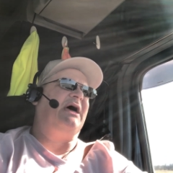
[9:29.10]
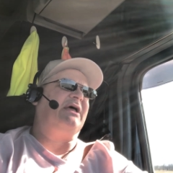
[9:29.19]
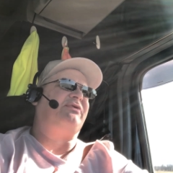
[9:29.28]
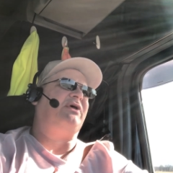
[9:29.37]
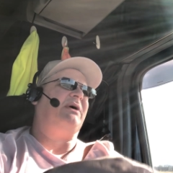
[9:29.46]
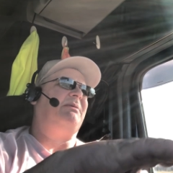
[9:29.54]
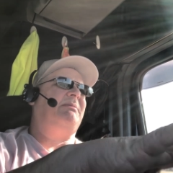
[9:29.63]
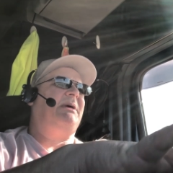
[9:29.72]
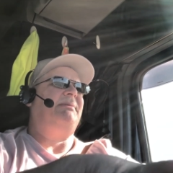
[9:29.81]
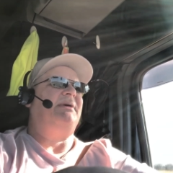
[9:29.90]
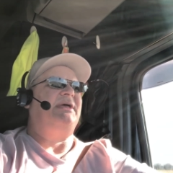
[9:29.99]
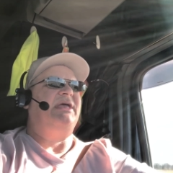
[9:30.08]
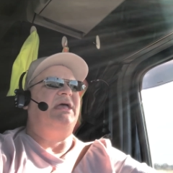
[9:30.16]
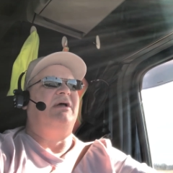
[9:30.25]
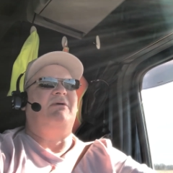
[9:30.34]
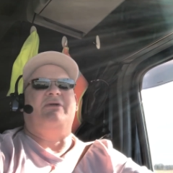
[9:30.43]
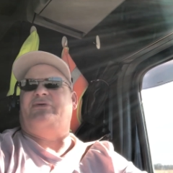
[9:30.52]
next year, but maybe a
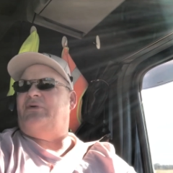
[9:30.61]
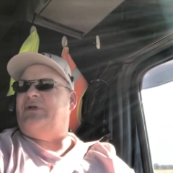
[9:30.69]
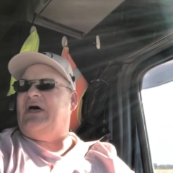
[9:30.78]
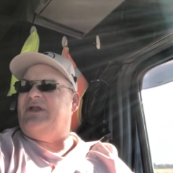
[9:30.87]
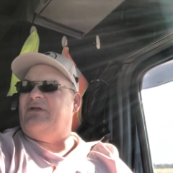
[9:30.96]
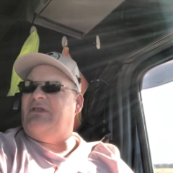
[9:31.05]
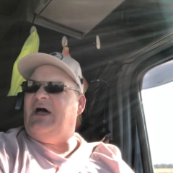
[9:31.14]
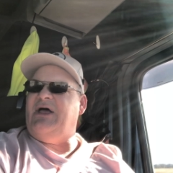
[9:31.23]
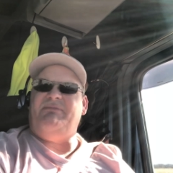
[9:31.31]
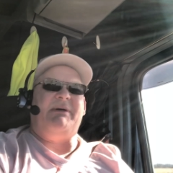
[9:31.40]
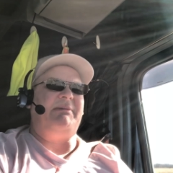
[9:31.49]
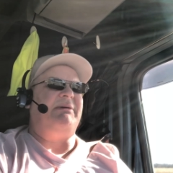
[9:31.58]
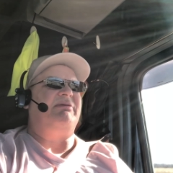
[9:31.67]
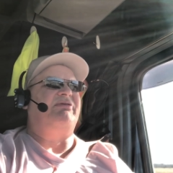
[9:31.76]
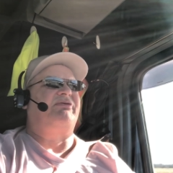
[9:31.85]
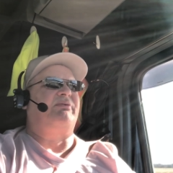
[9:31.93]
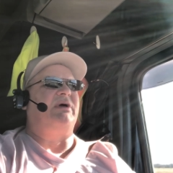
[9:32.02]
year or two down the line, maybe even
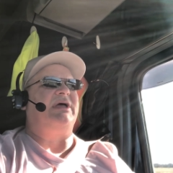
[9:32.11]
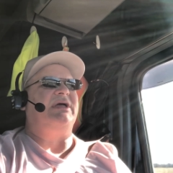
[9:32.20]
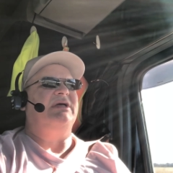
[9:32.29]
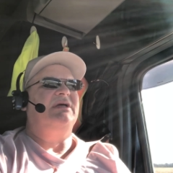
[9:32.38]
three,